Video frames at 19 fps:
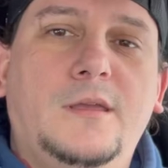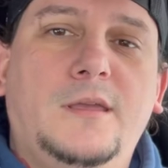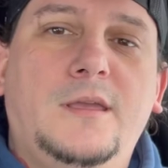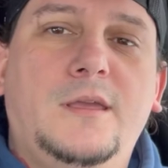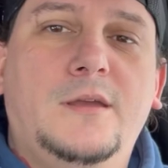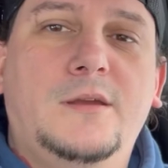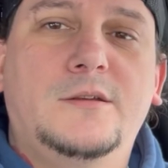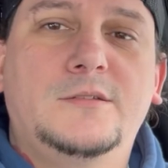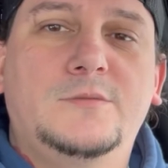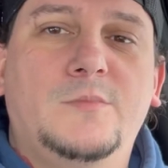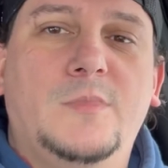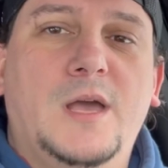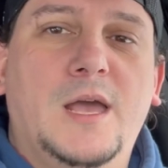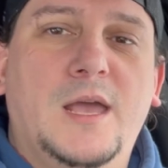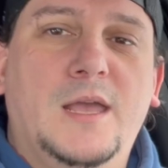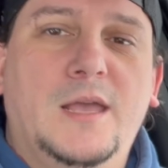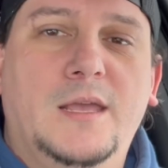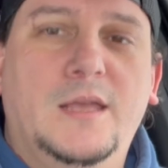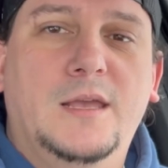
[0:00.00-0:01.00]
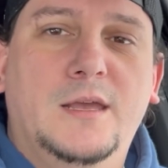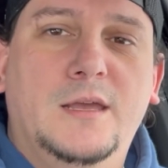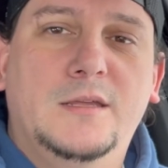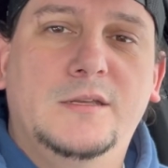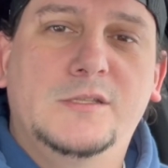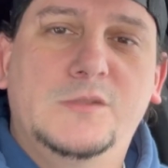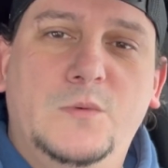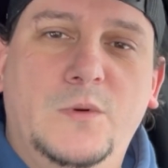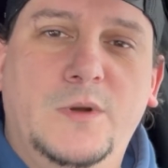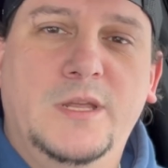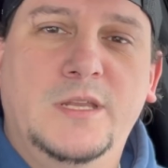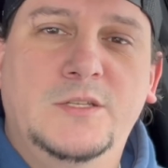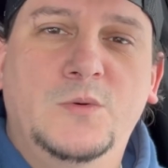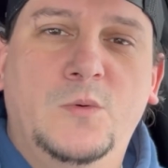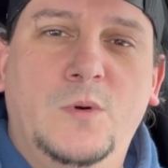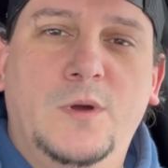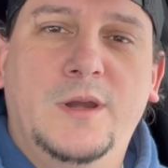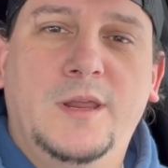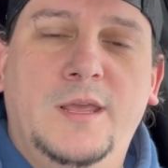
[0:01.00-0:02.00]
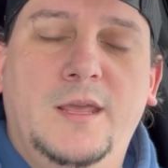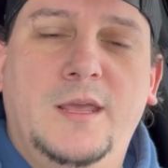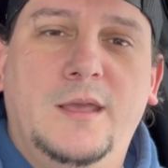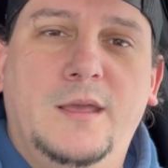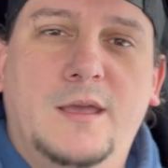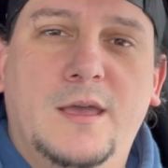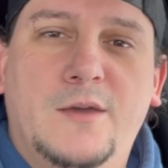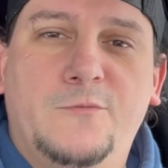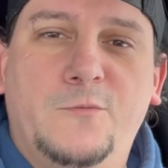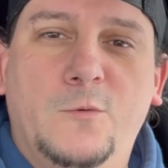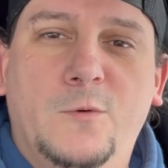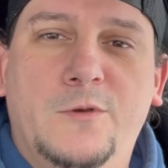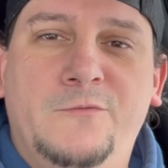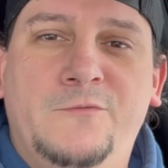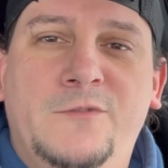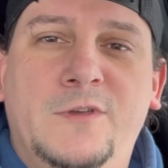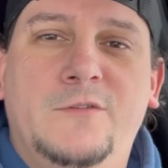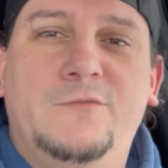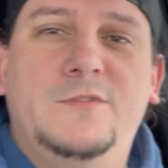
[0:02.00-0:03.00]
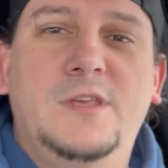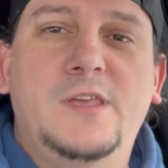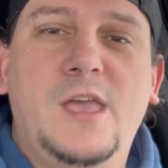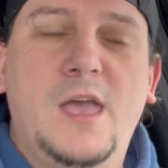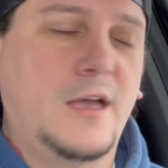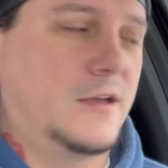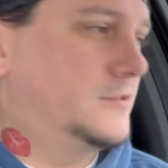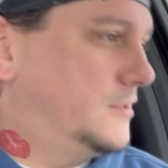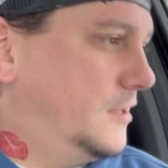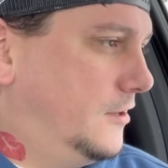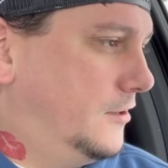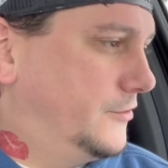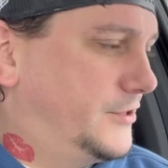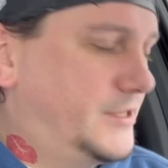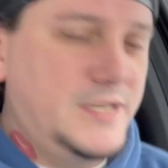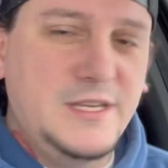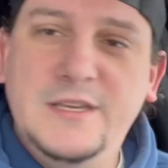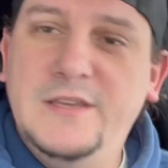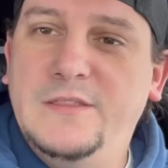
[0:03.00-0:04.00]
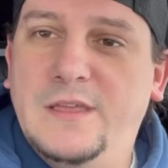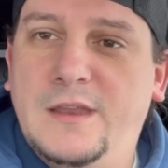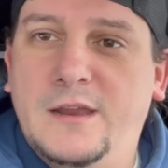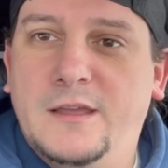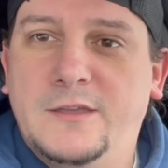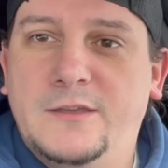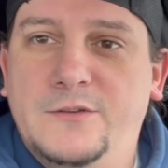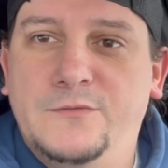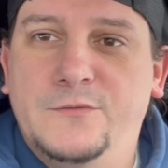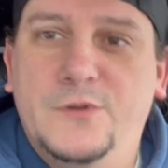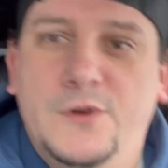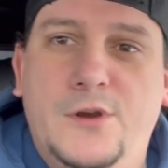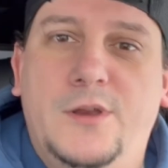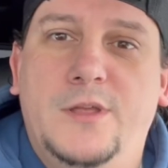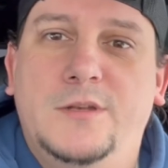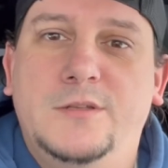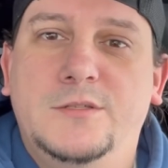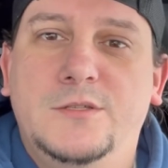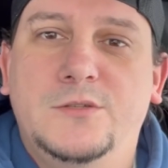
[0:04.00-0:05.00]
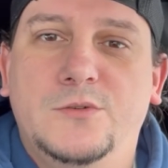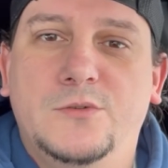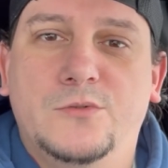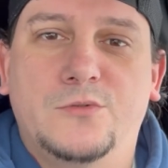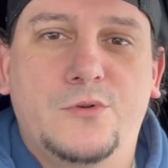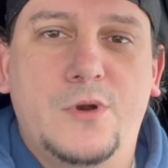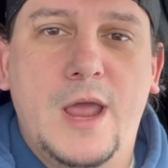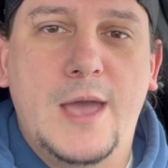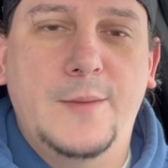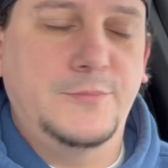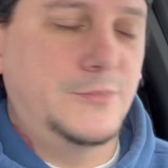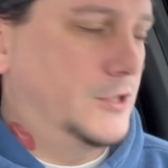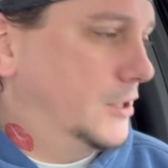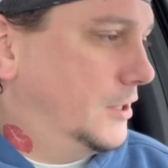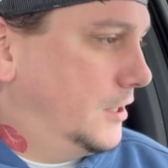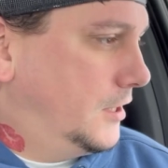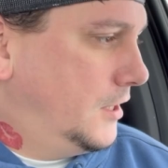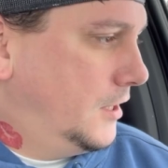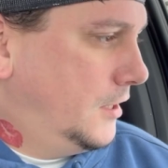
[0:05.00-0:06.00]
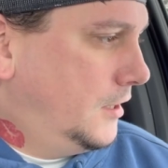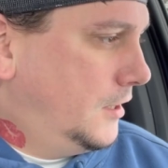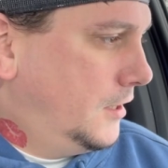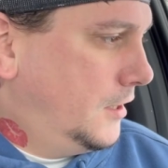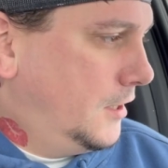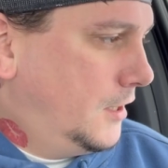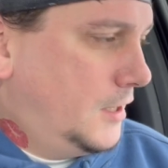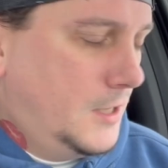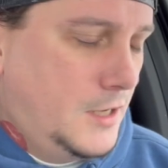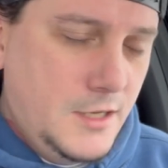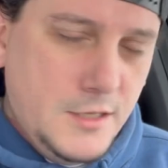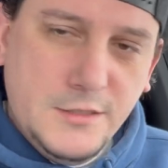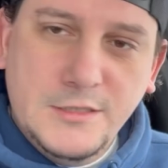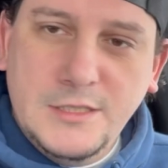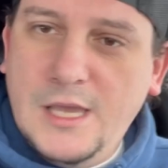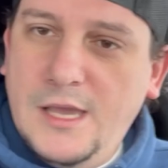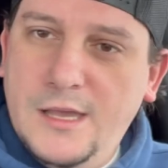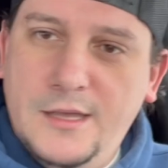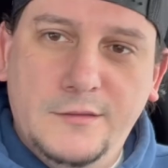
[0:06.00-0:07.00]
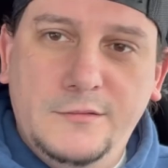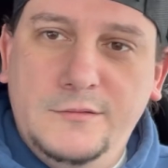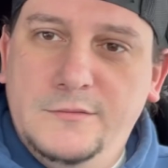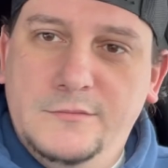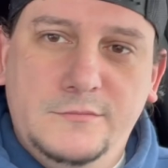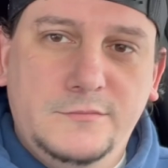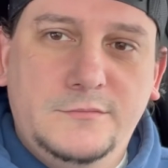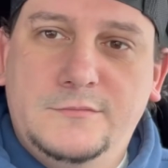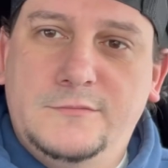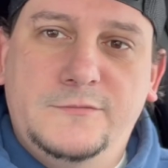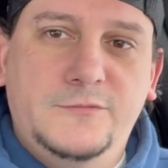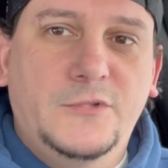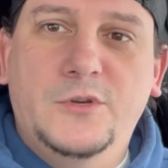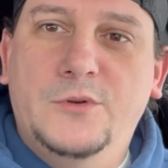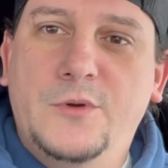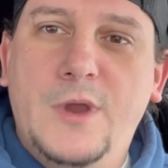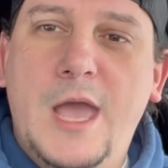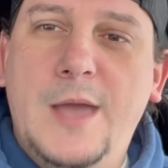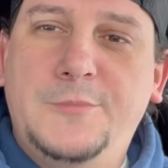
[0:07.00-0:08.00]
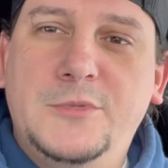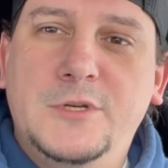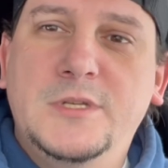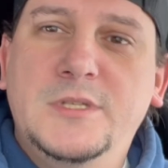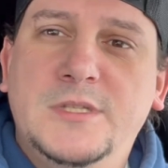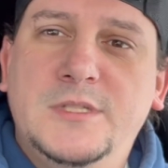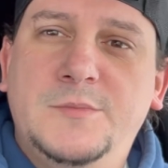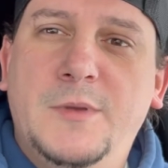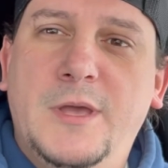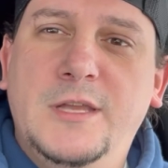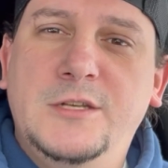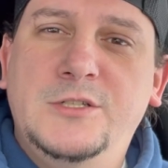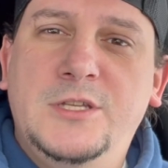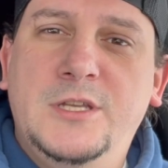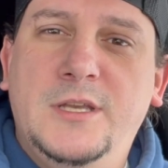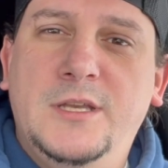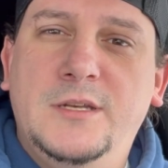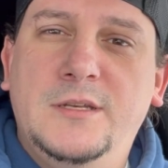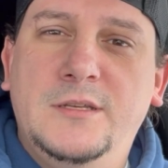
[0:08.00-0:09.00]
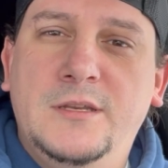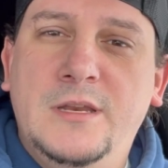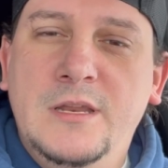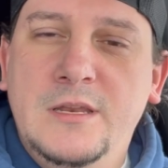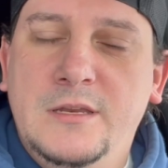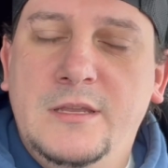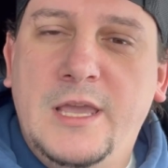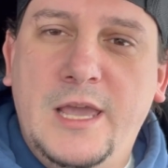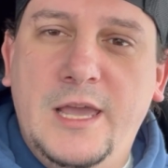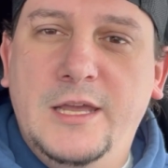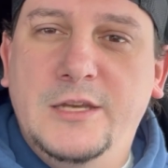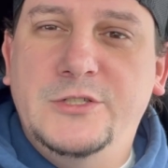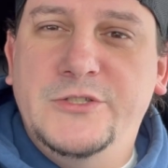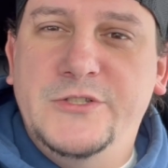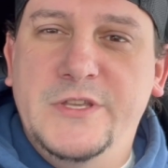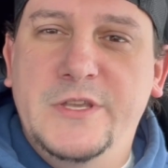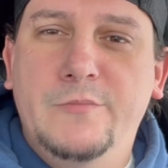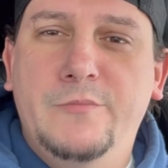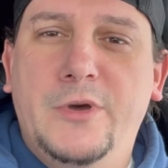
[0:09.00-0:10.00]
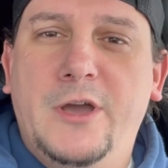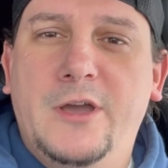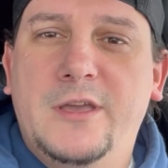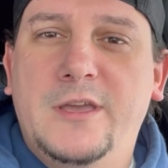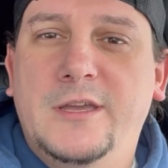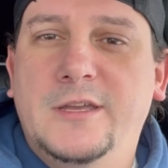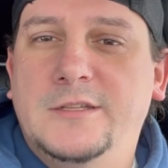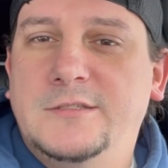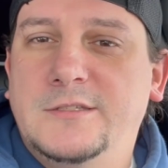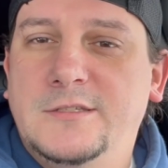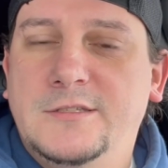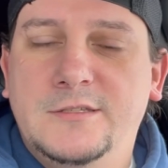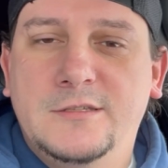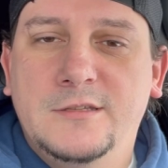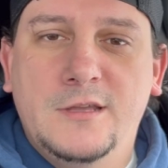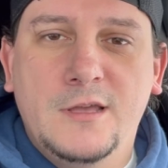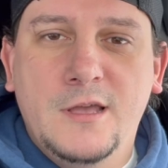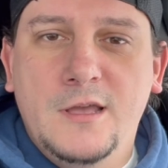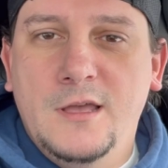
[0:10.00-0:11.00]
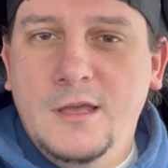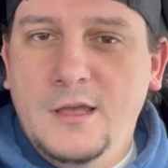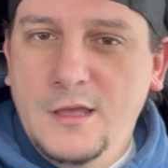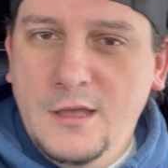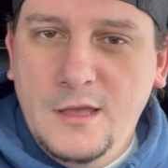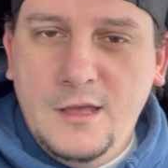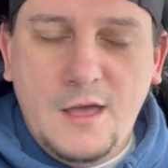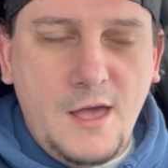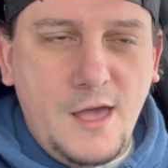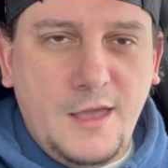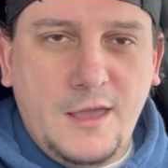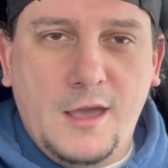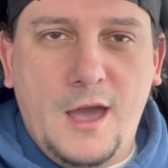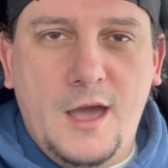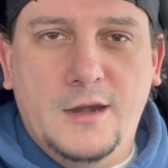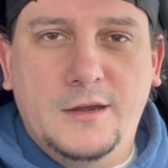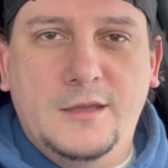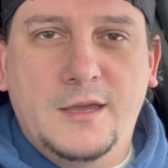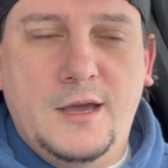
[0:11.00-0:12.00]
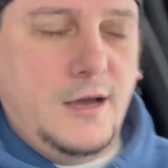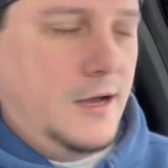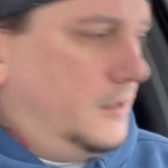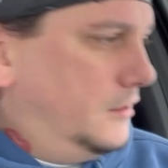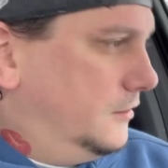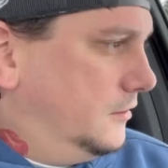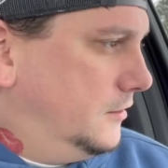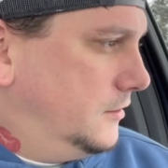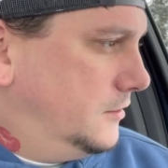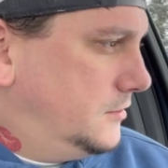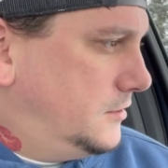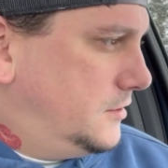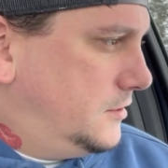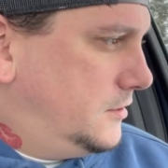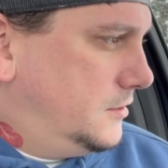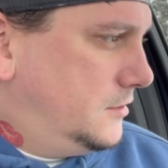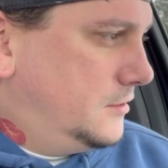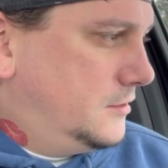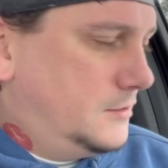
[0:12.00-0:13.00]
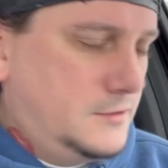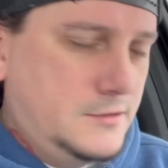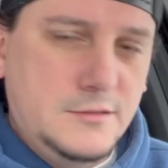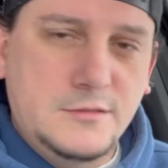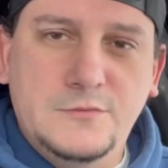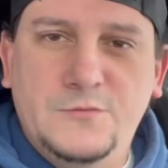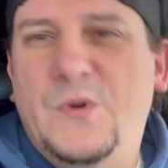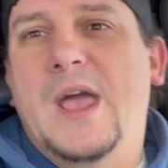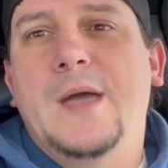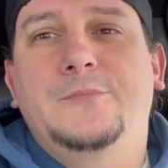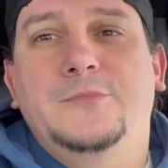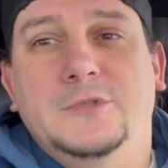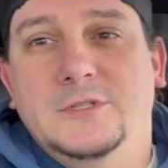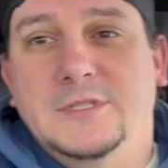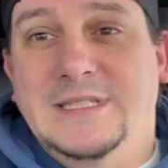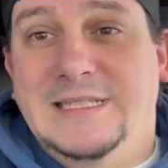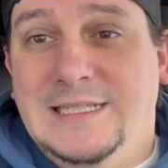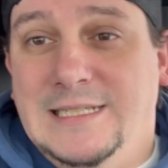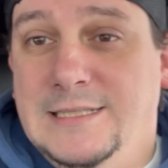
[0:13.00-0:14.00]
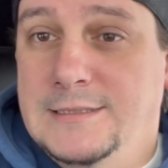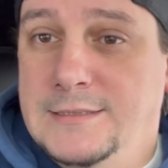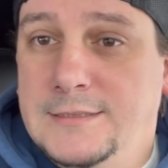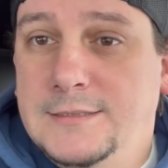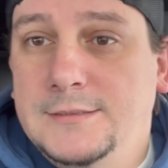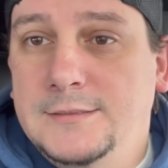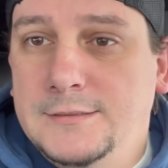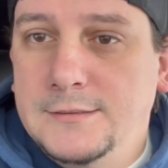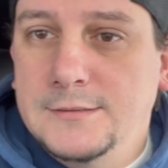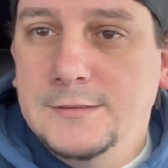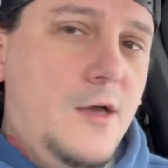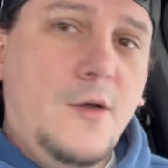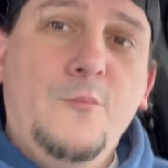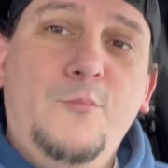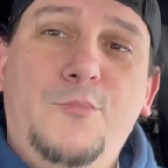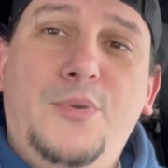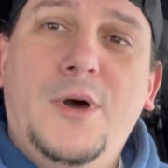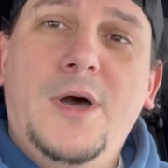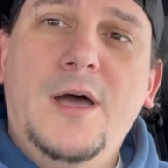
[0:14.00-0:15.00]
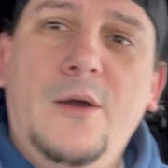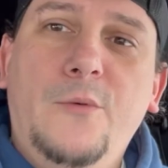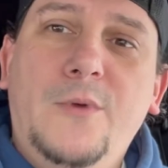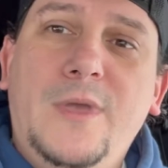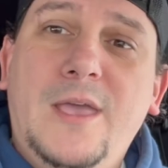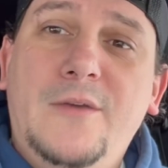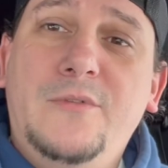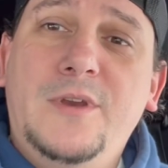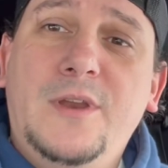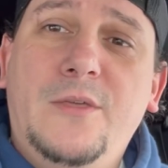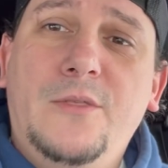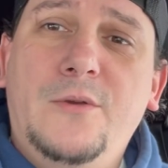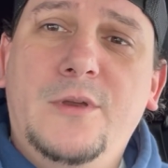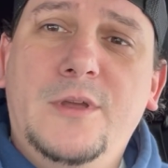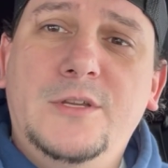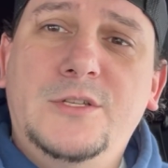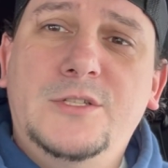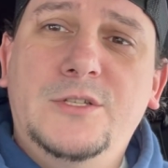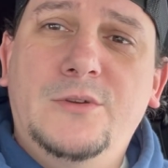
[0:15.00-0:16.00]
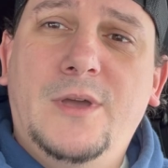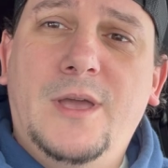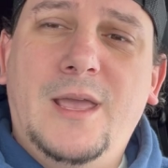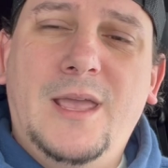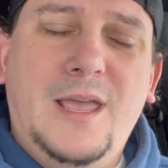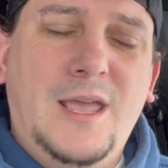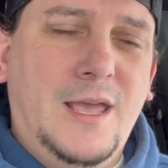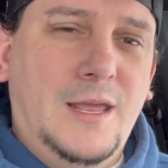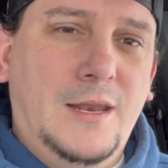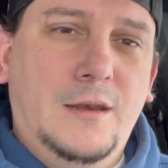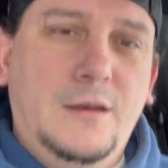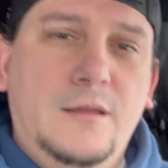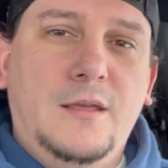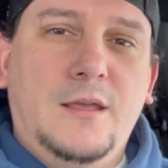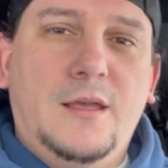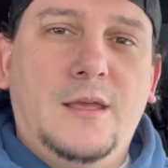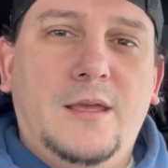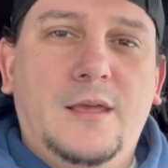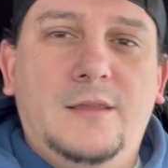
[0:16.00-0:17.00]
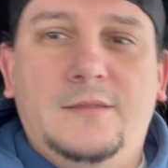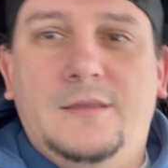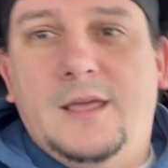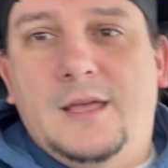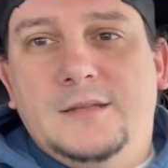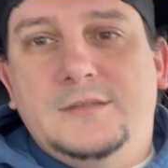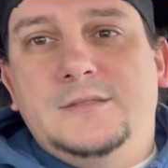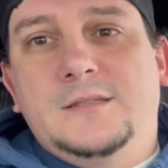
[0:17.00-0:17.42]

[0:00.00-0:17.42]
here's my 2020 F-150 XLT that I converted to a Raptor. It's got full Raptor suspension, KHC buckets, Icon collars, Raptor seats. But we have another issue at hand, and that's